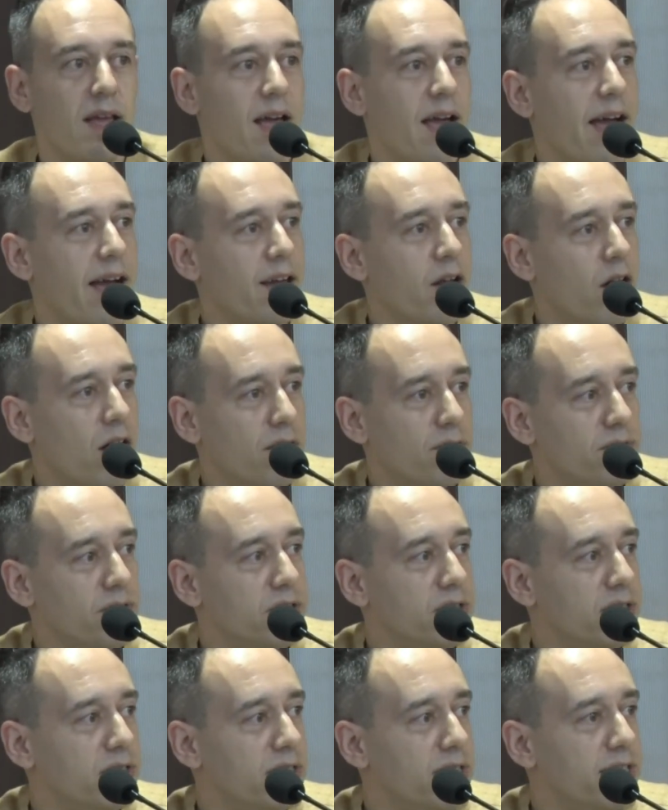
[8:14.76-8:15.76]
And often
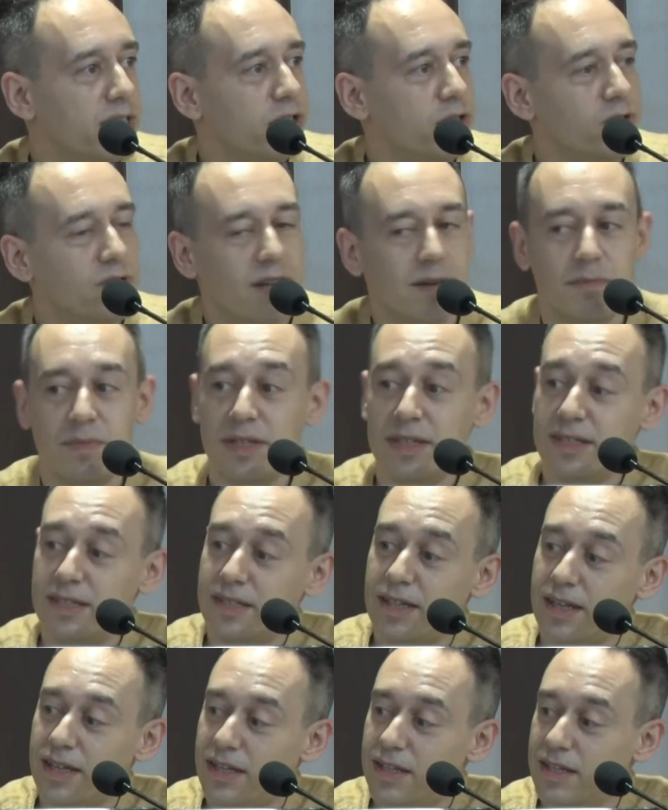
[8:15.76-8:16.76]
in nature that means
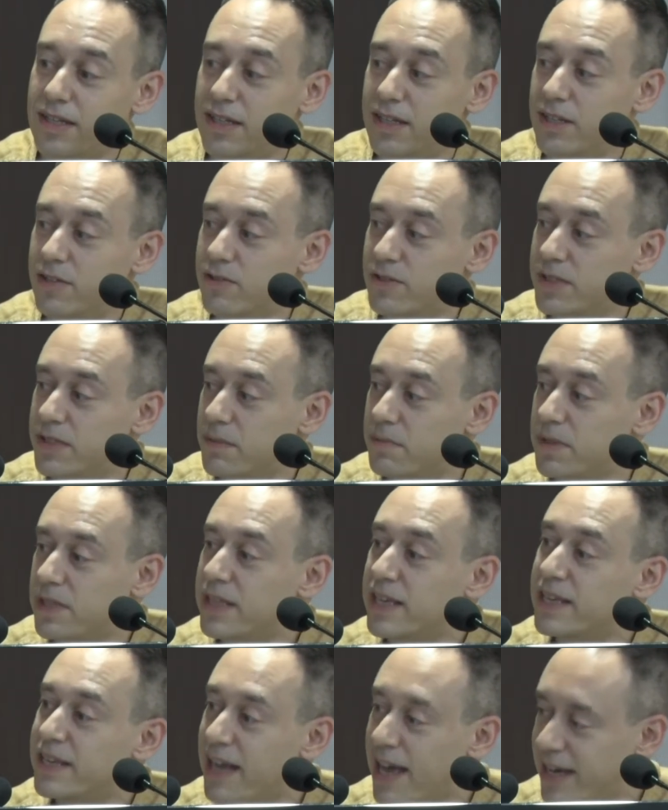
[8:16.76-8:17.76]
that there's
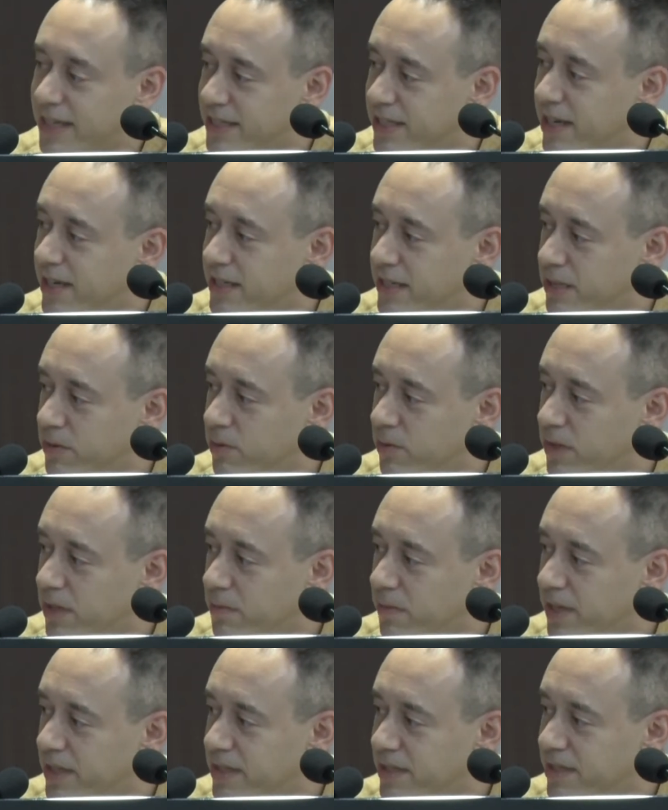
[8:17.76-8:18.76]
something in excess within
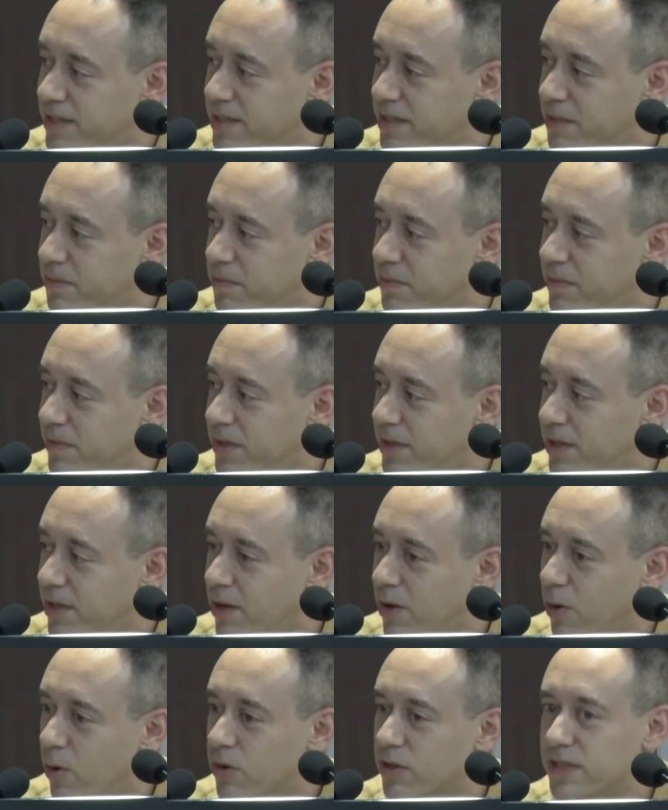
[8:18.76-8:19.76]
my system,
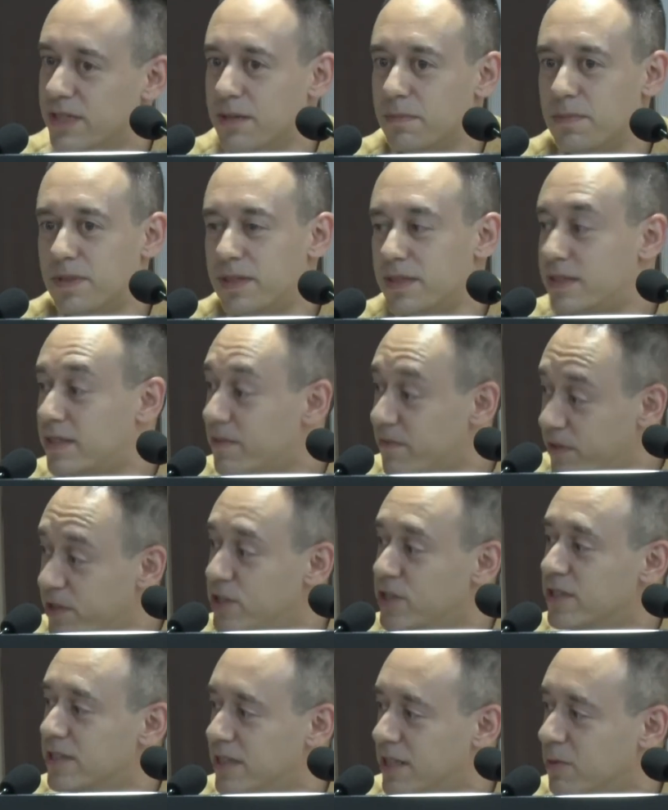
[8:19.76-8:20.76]
or some
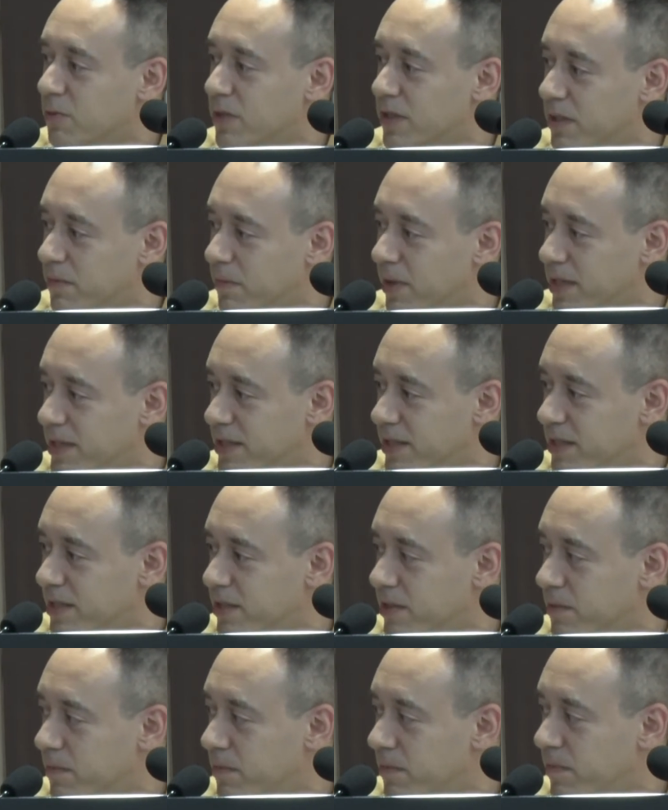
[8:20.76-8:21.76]
deficiency within my
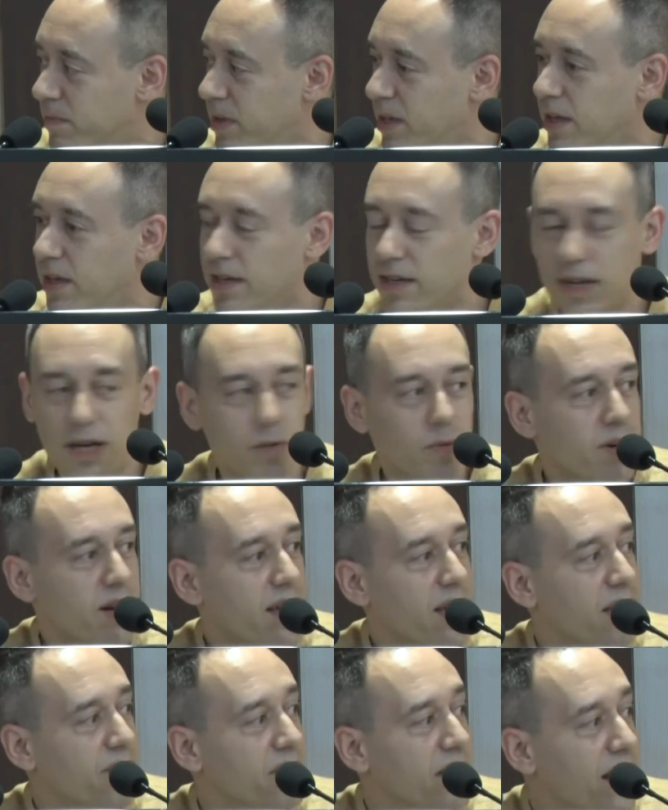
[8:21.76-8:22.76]
system. Now when I
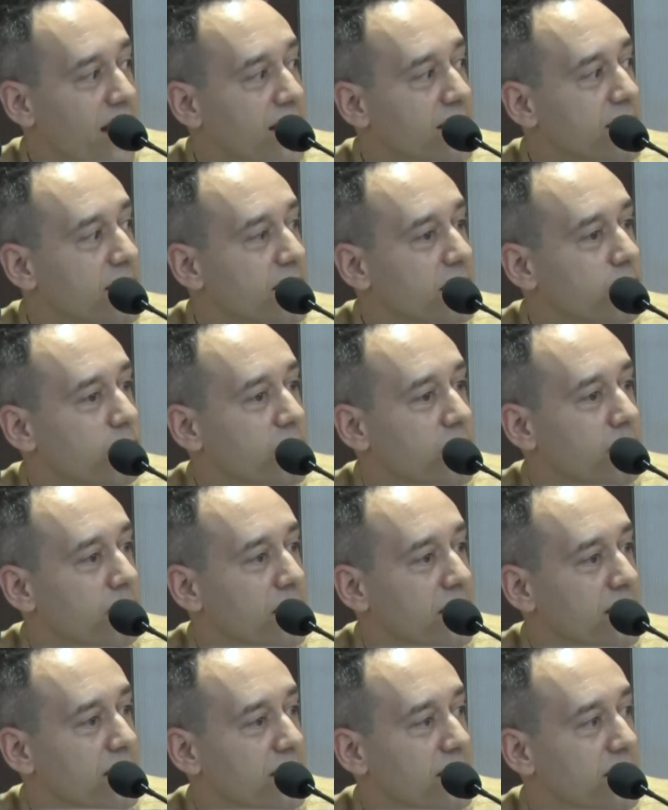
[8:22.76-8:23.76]
have an excess within
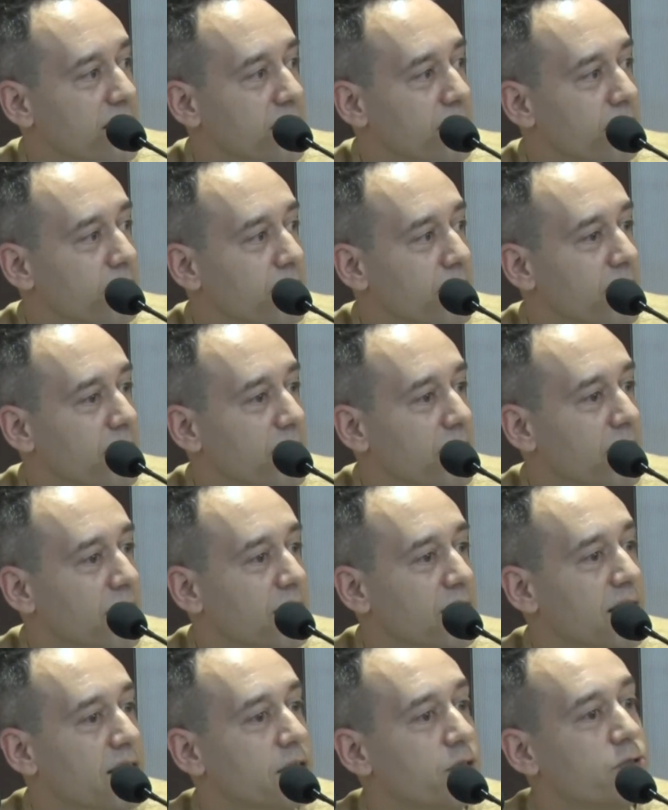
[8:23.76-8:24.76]
my system,
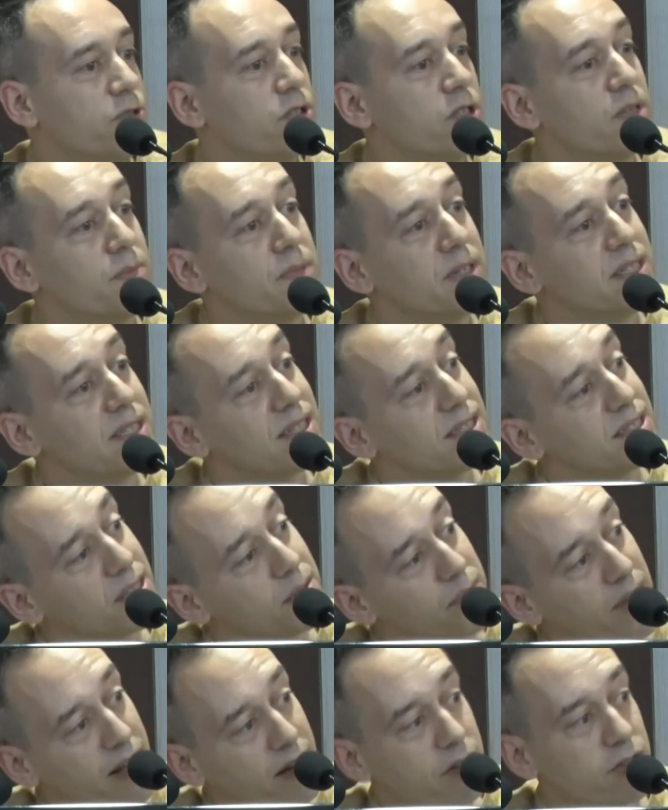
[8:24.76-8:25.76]
that usually means that some
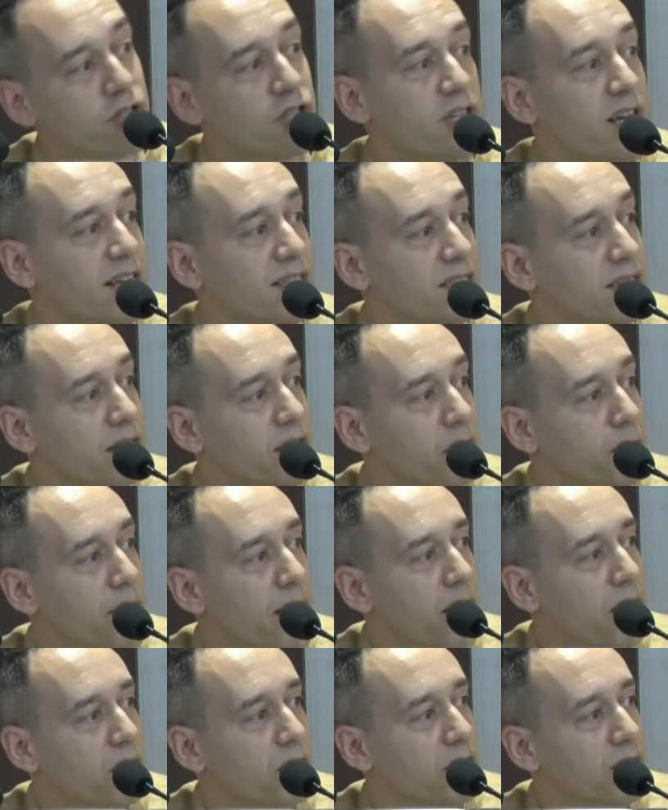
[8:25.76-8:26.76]
energy has to come
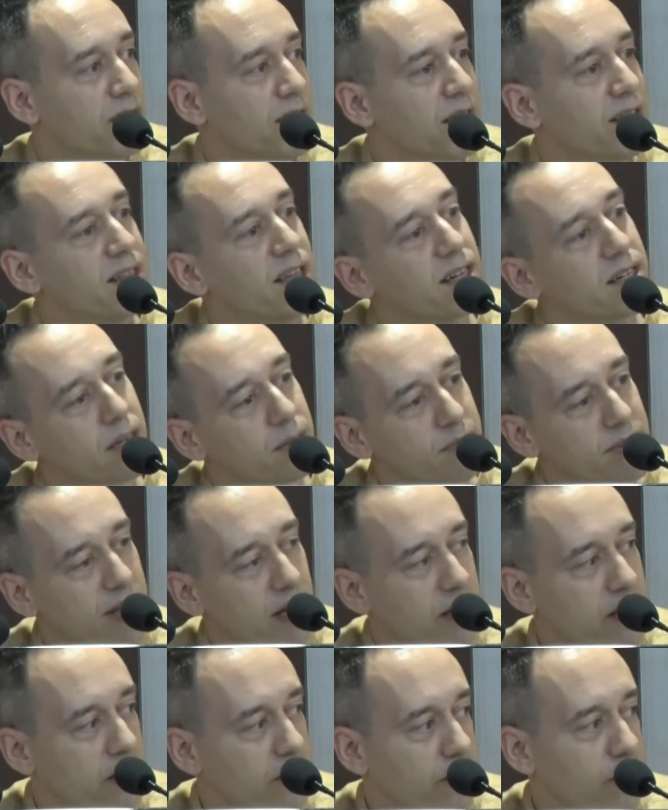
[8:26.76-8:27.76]
out, and that comes
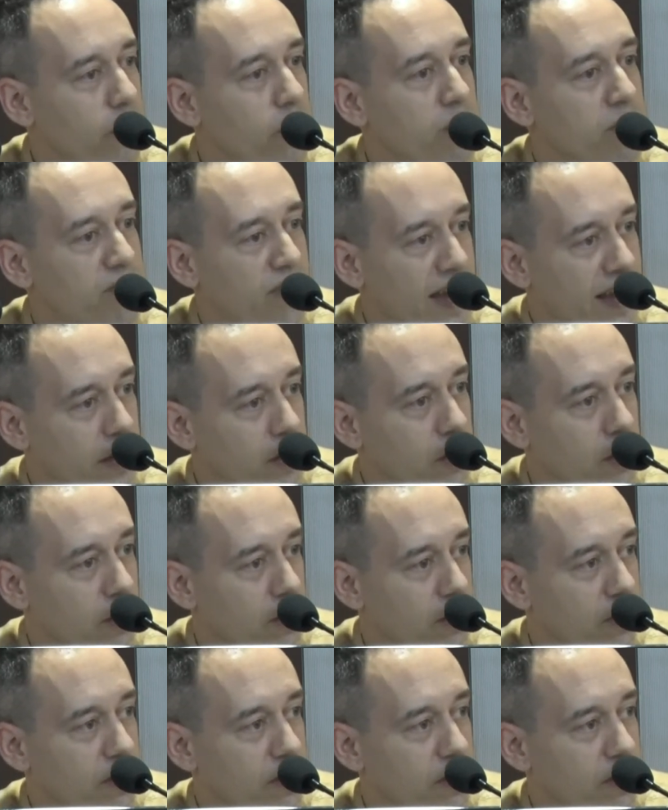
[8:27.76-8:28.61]
out in the form of anger.